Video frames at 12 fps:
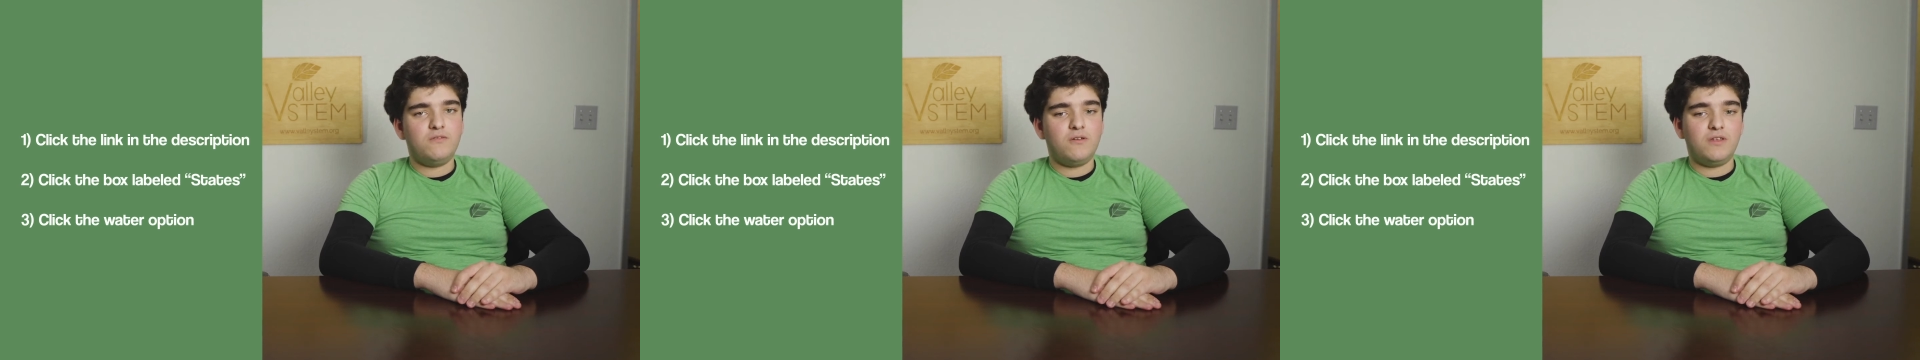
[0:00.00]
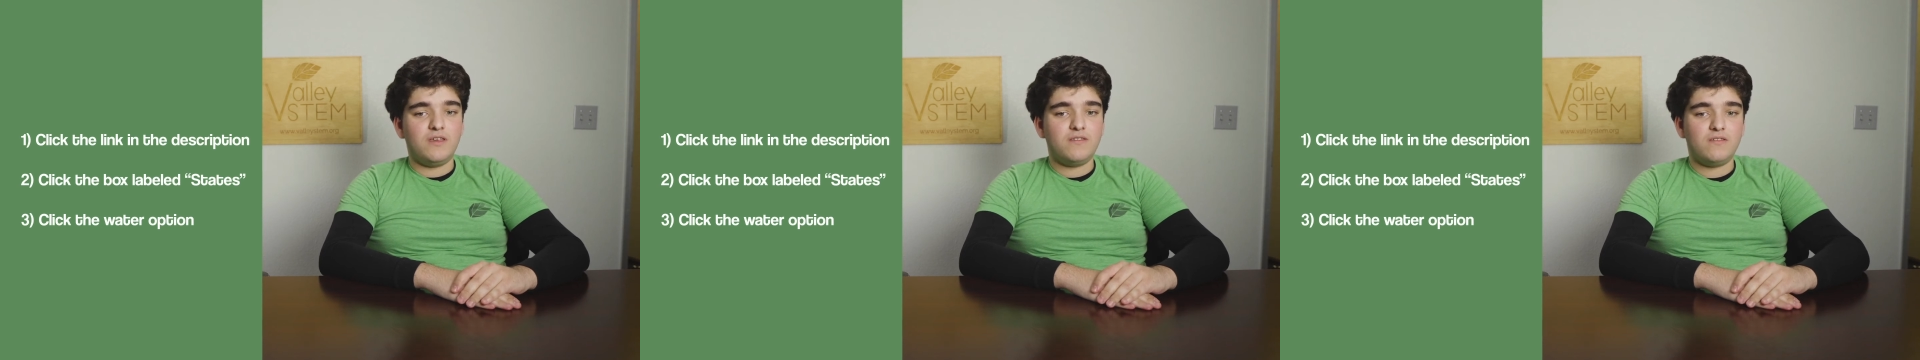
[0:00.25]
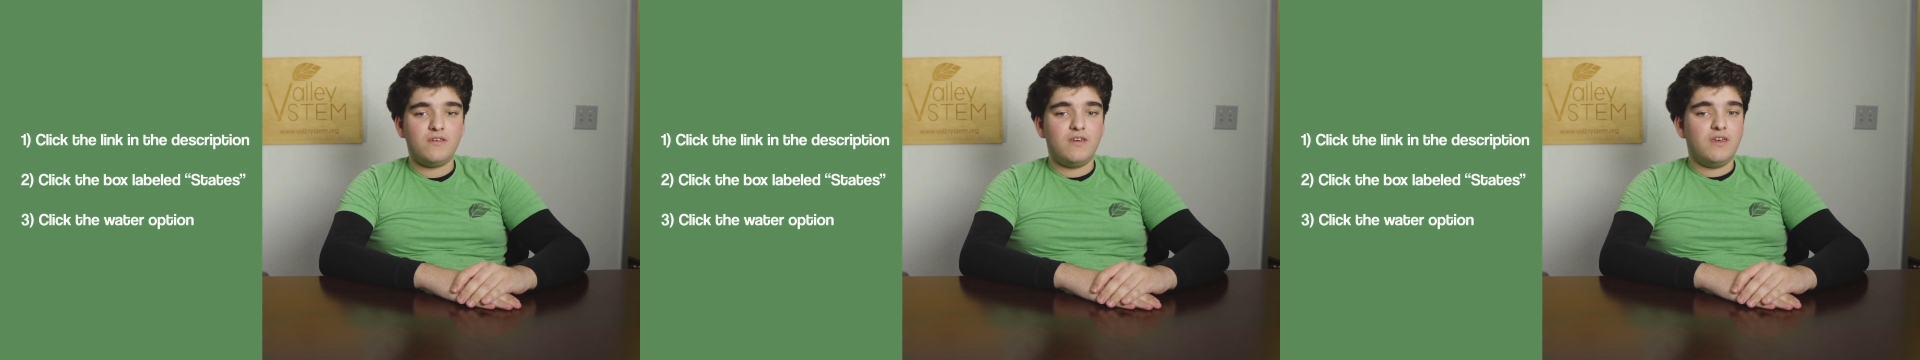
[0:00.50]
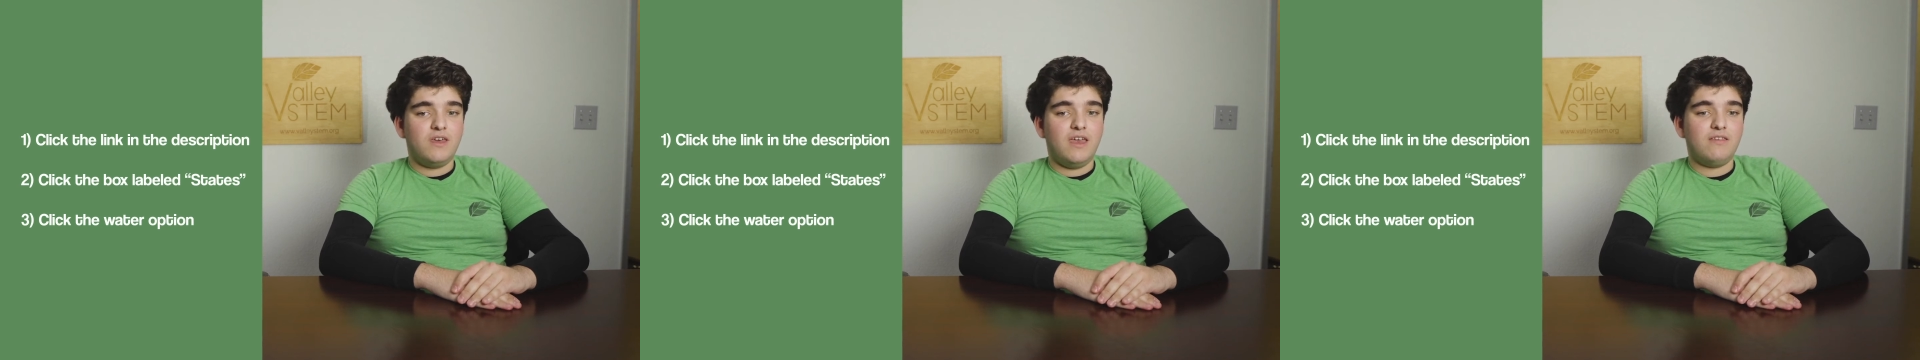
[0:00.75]
notice?
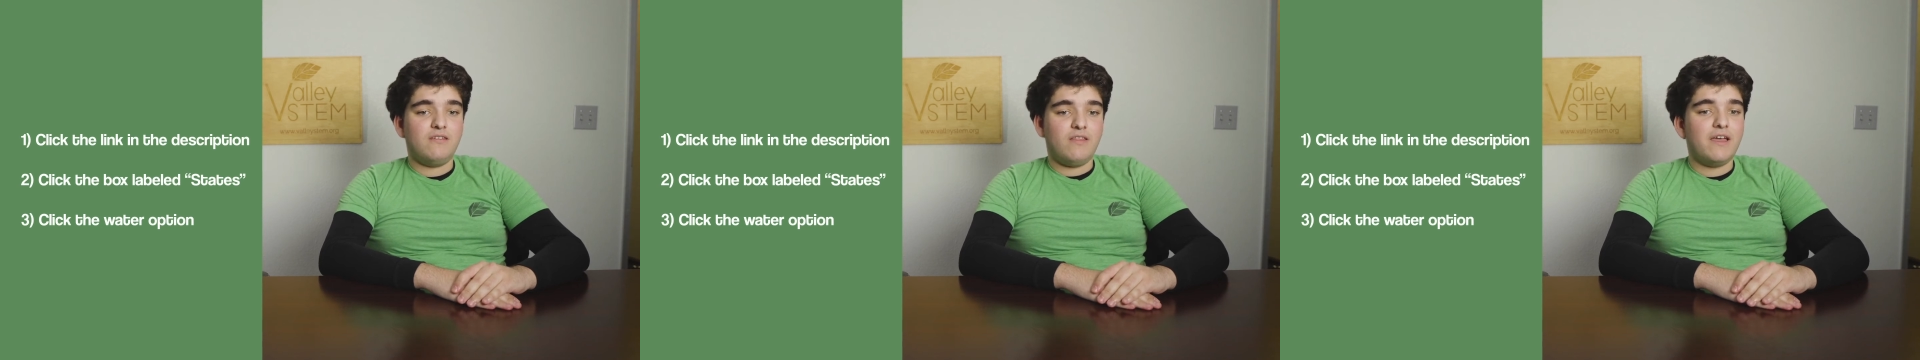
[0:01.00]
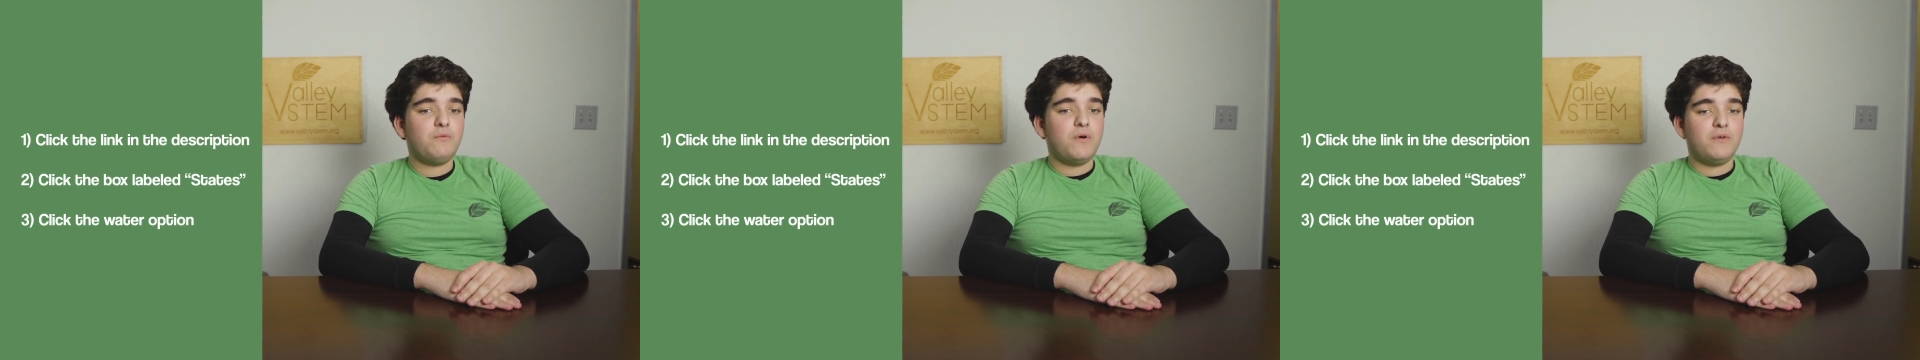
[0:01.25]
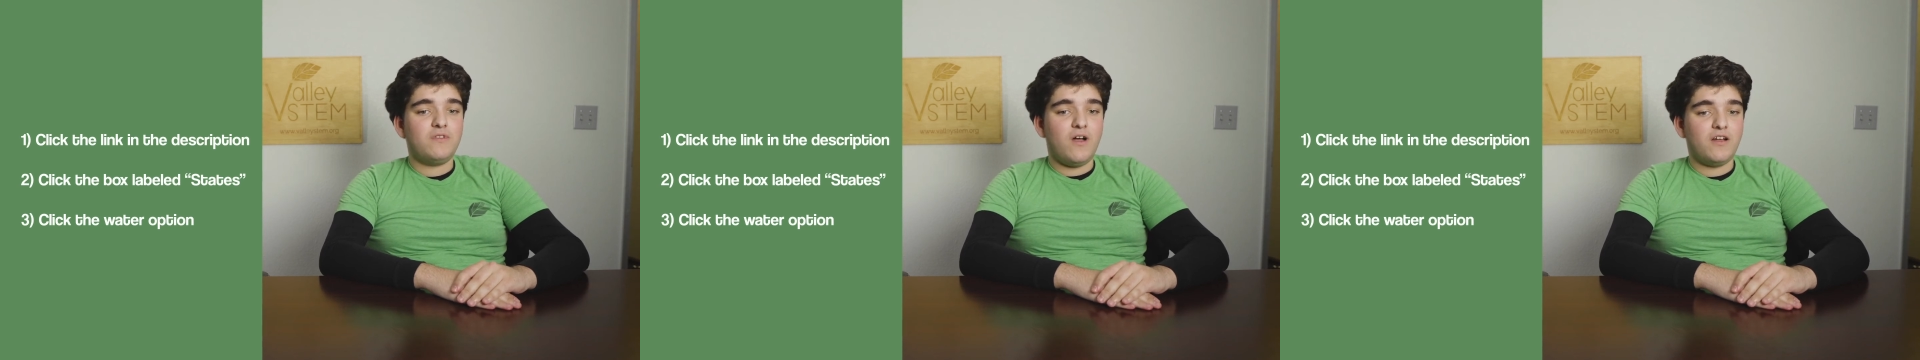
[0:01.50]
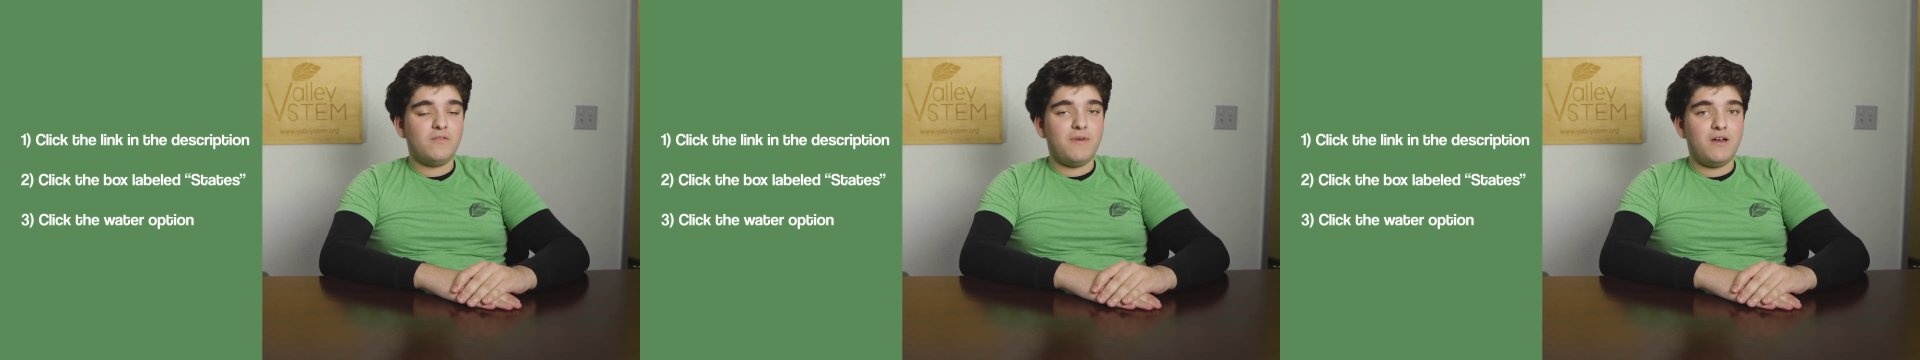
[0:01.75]
Is it like what we
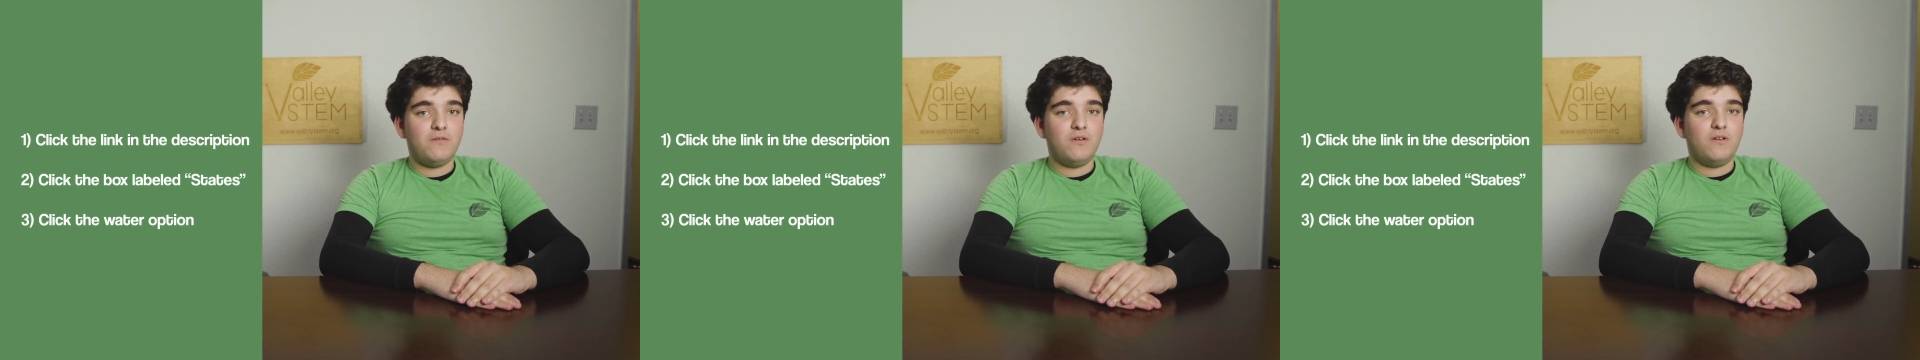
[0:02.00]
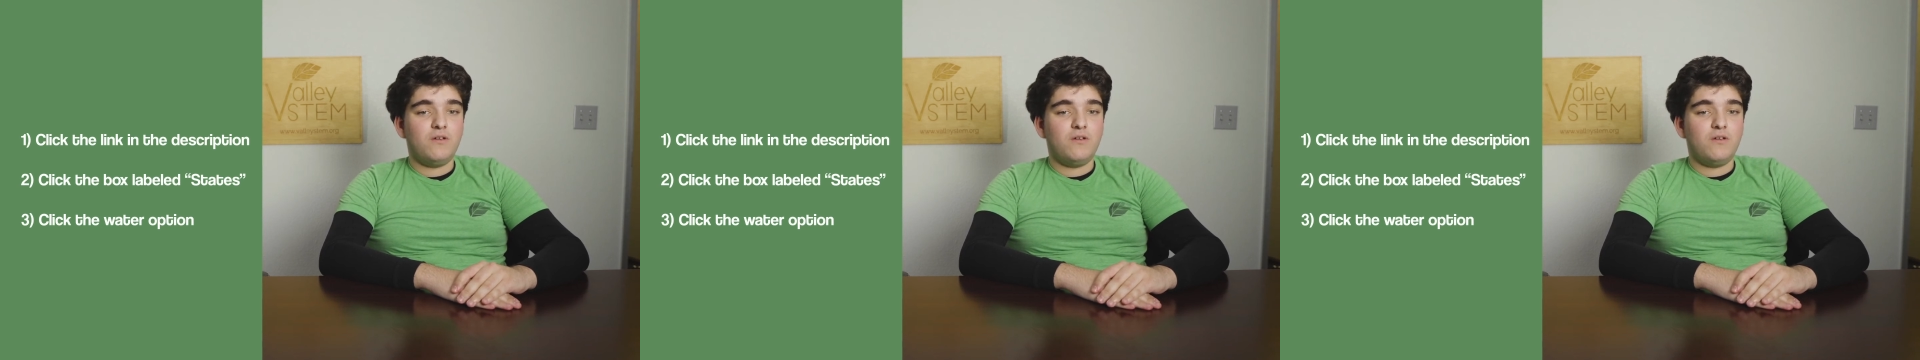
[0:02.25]
talked about?